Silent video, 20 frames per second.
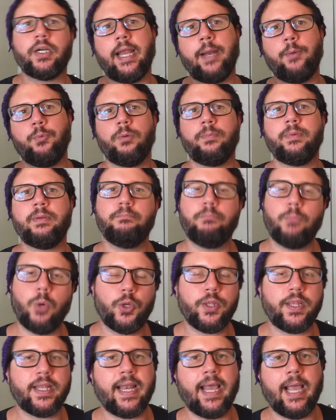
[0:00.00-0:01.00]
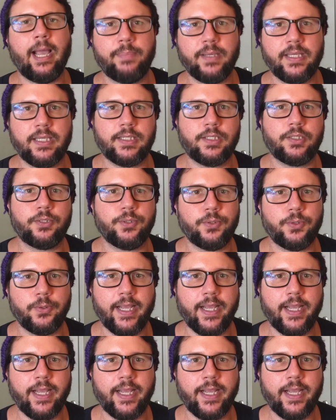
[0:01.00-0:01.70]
and we'll be more than happy to